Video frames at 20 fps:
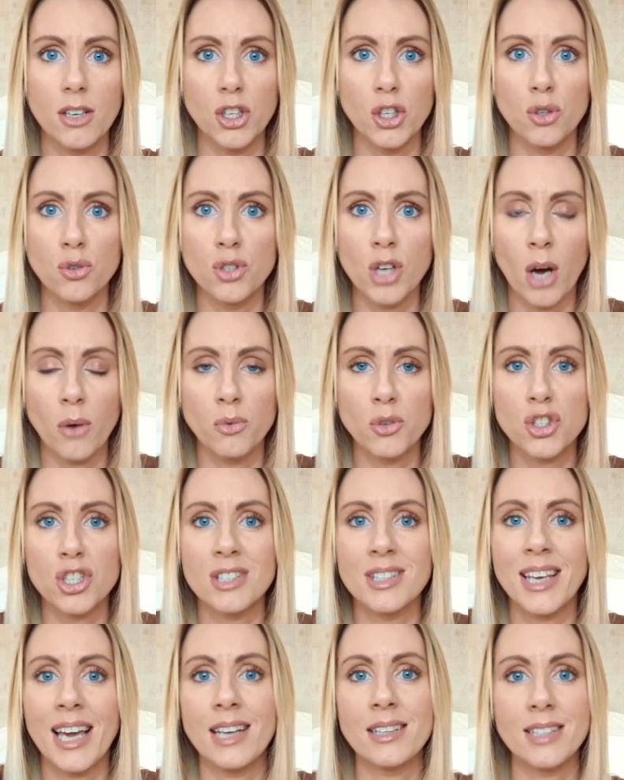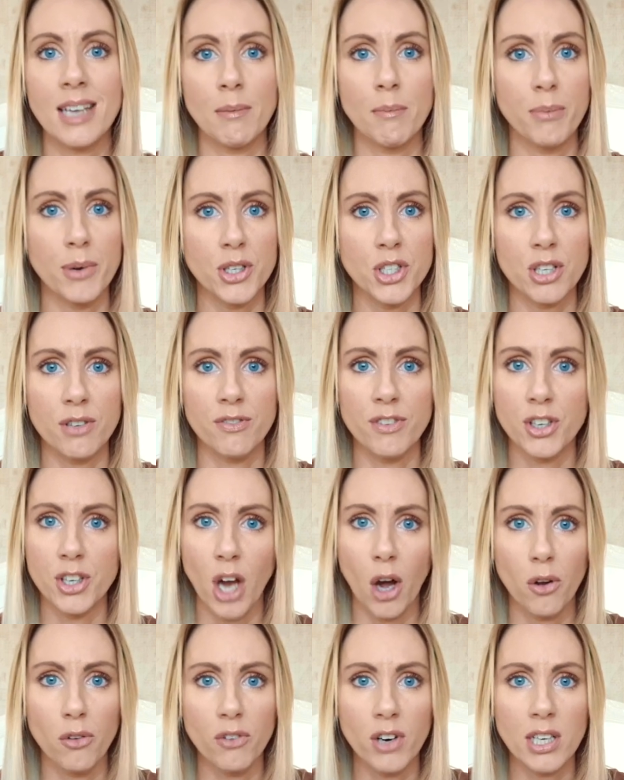You don't just get a temperature for
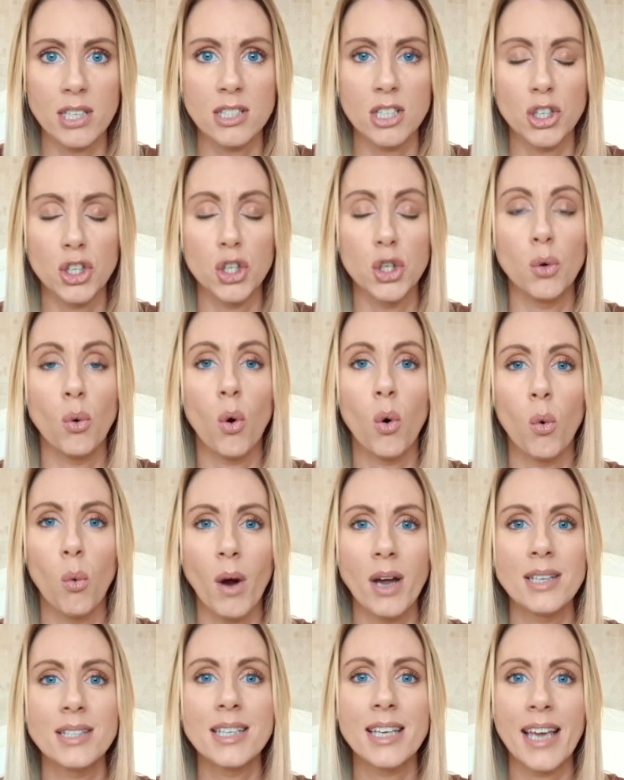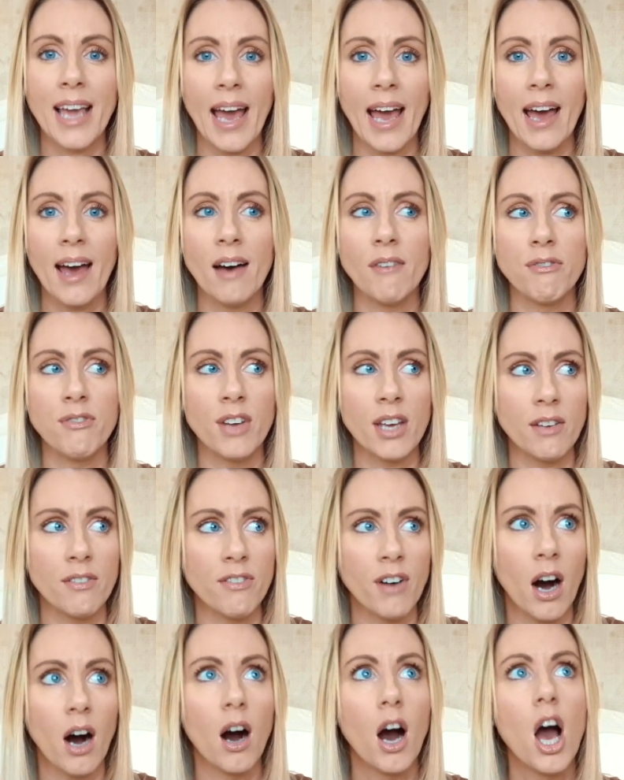no reason. You always get a
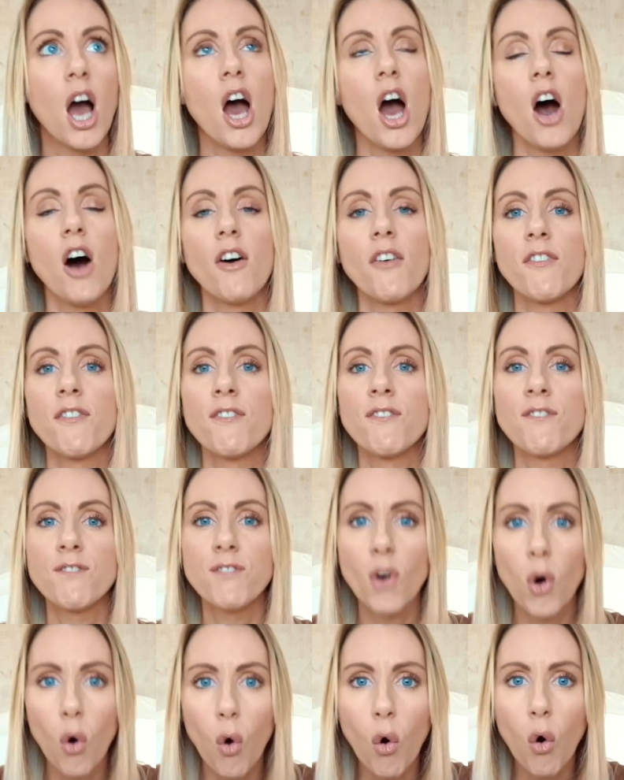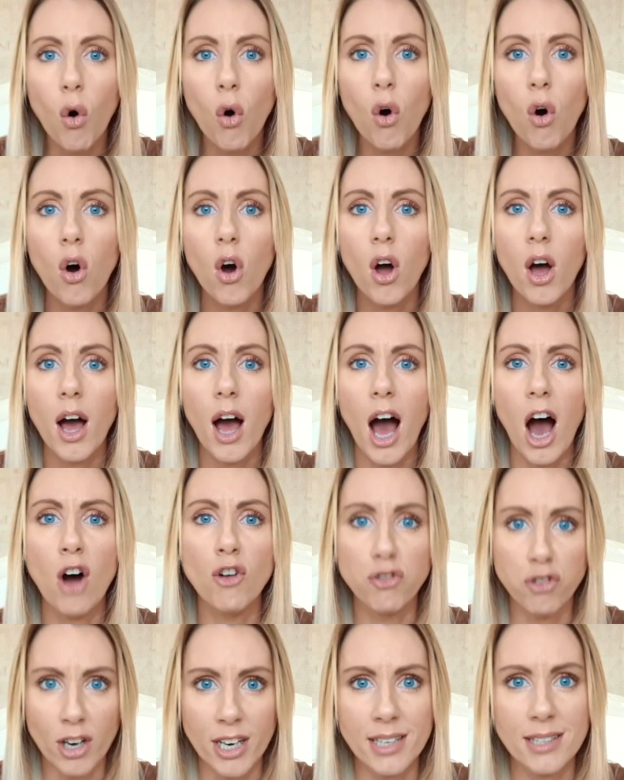fever for
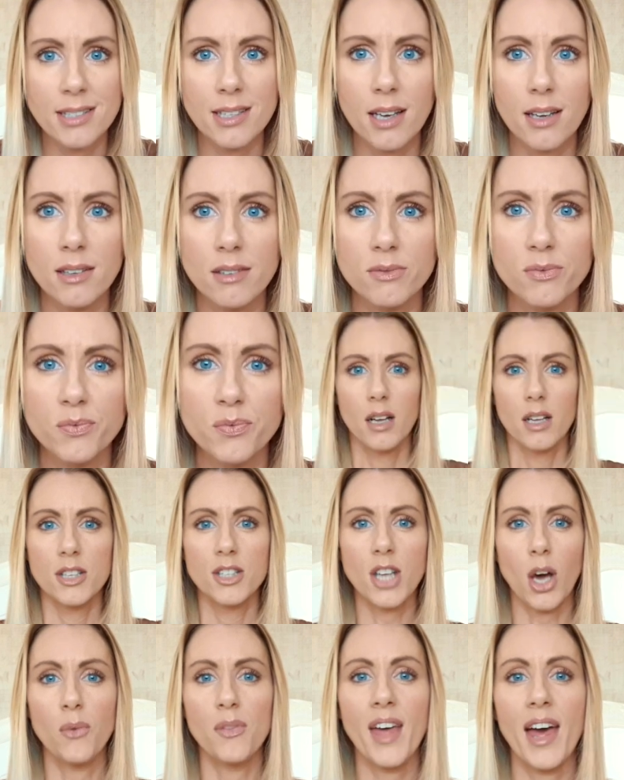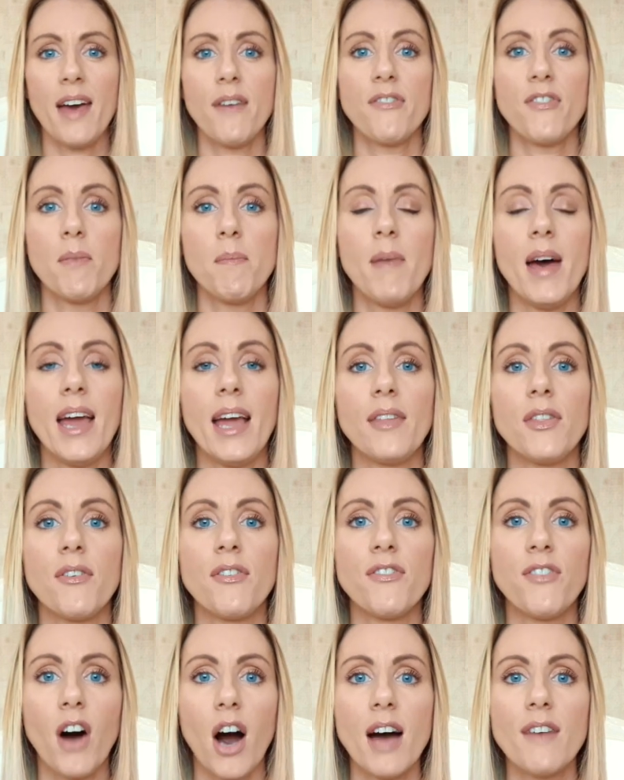a reason. So there for me, the
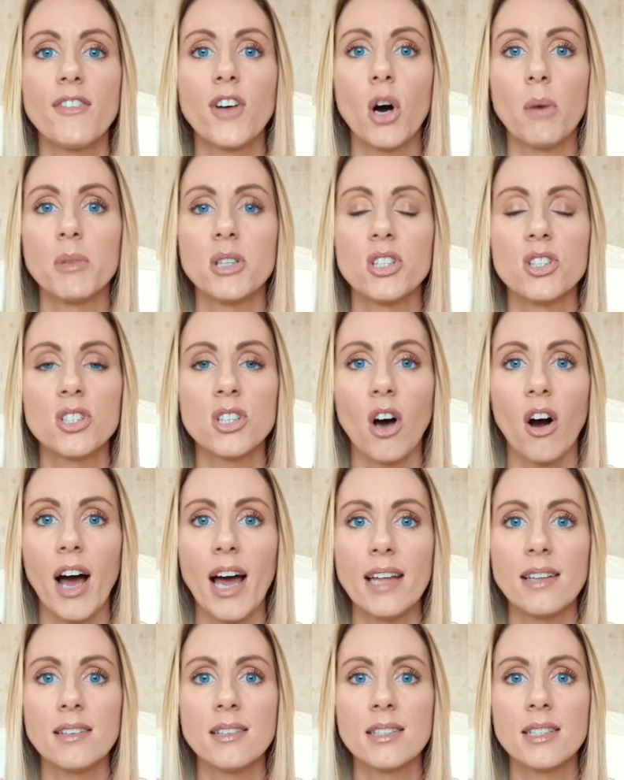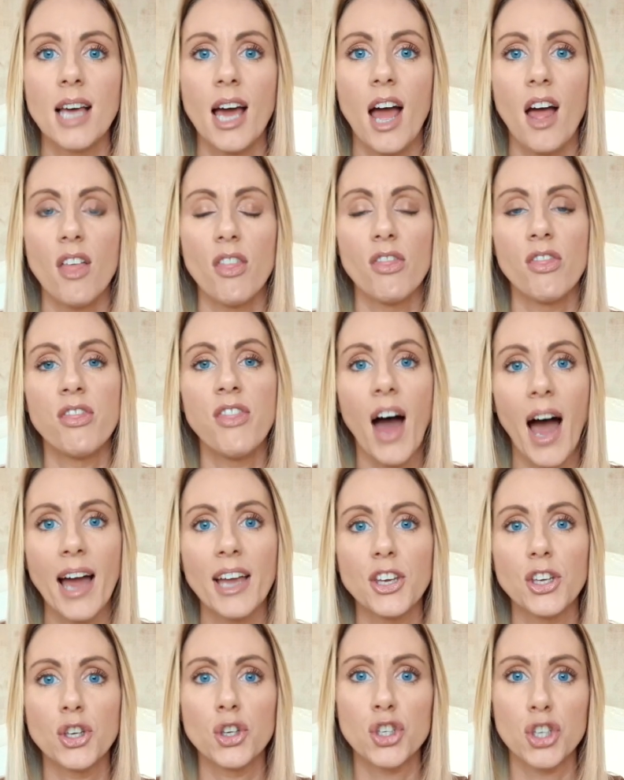5 common signs
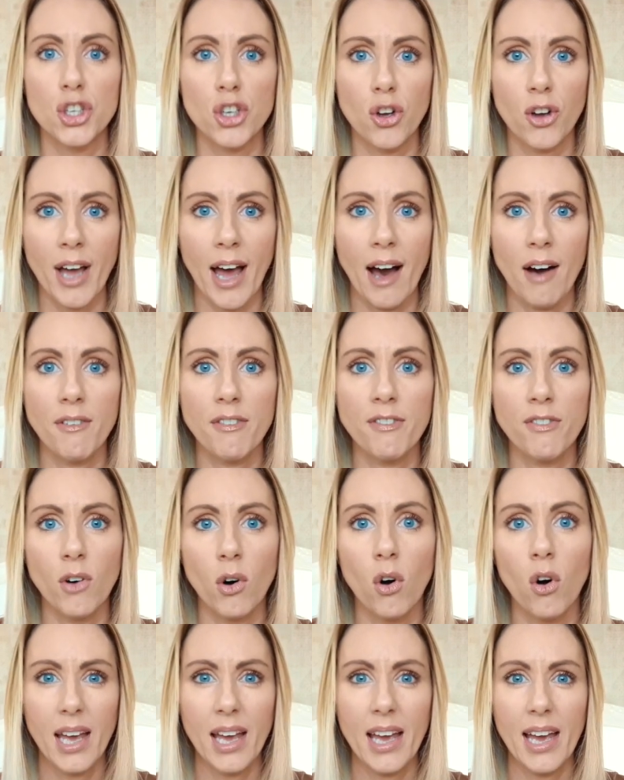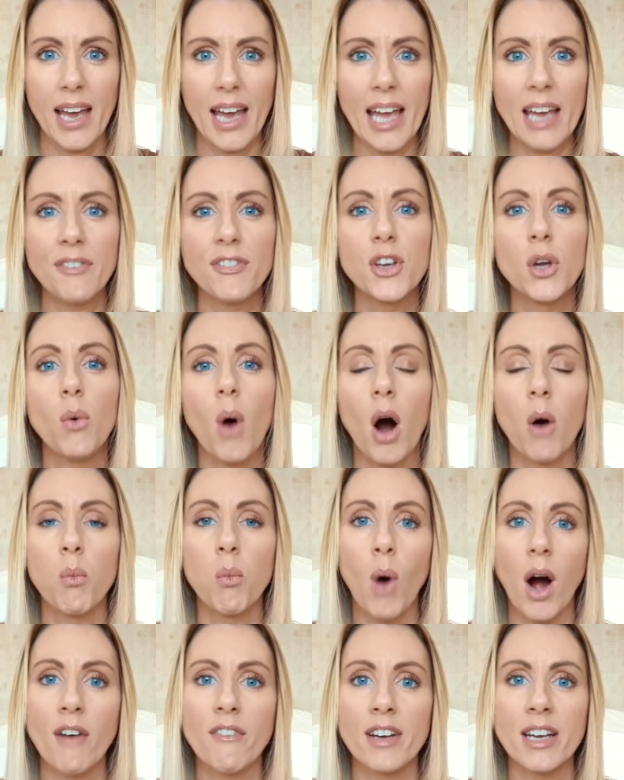that you should look out for if you are
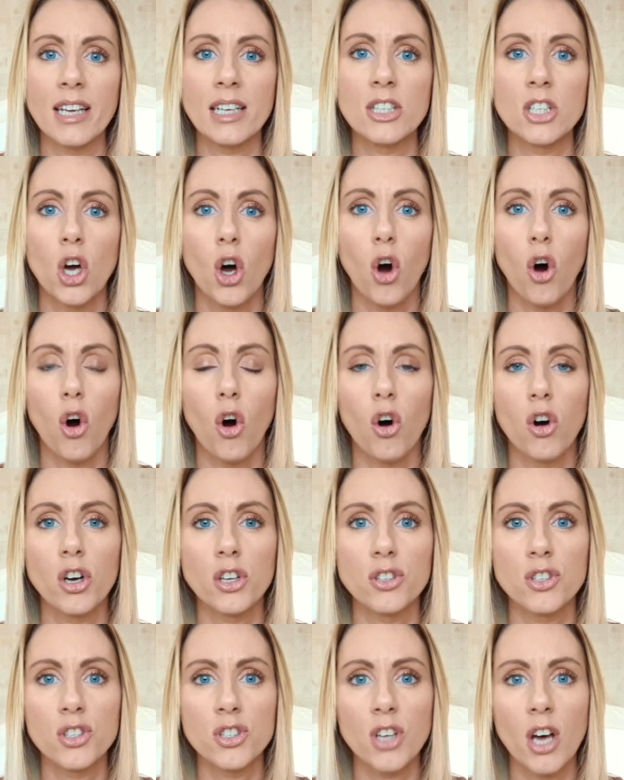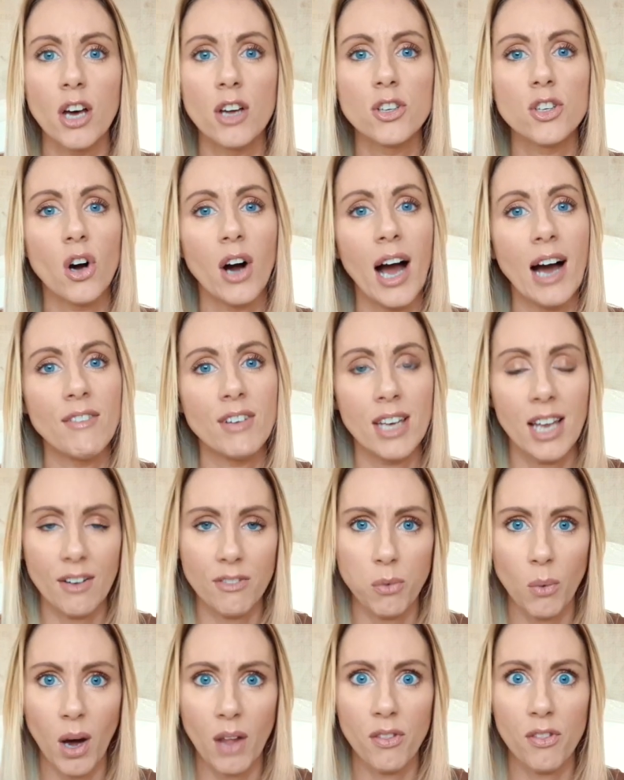worried or concerned or have a
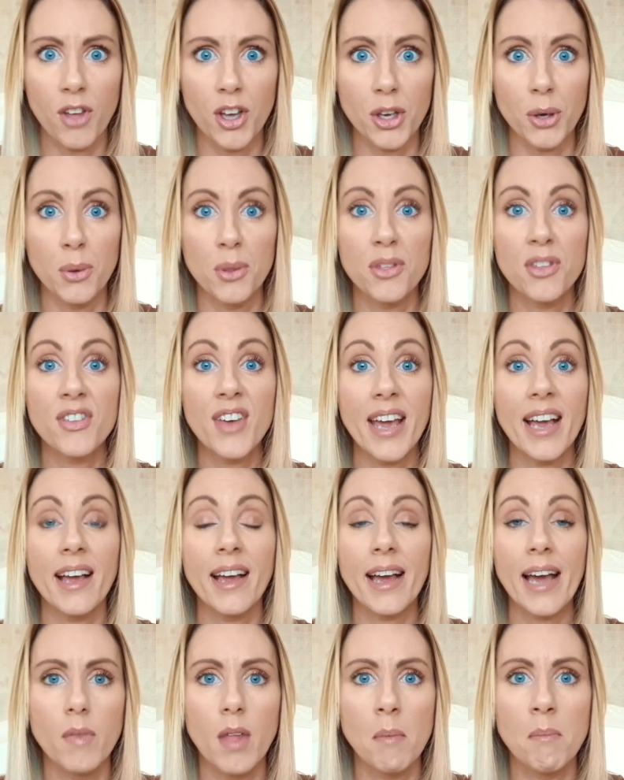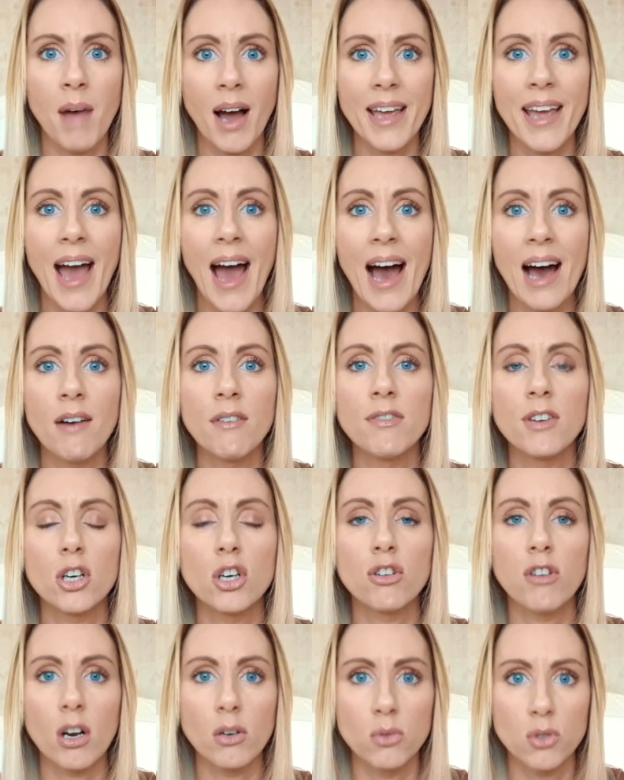loved one that you think may have
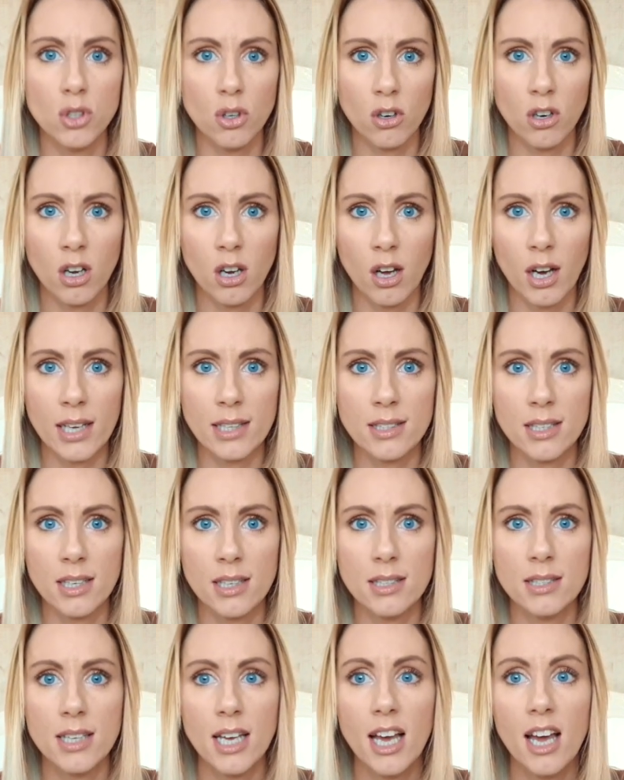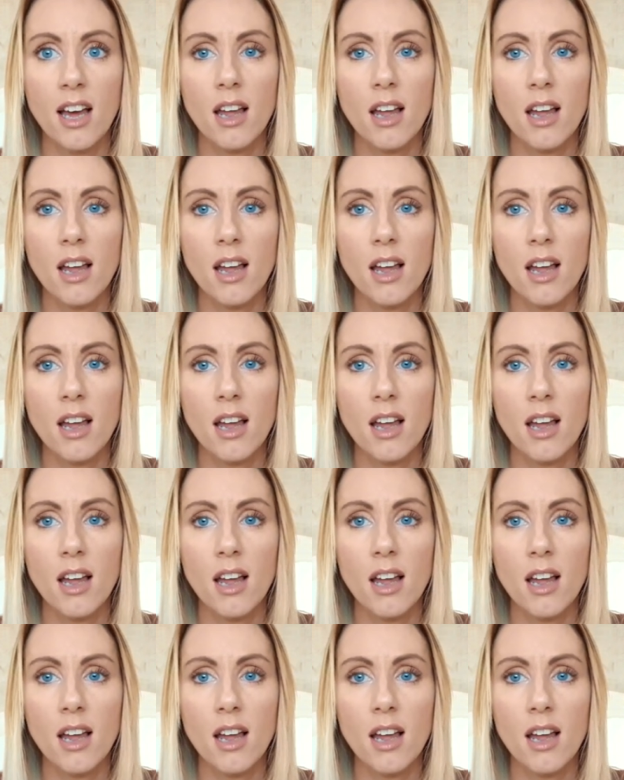Crohn's or colitis.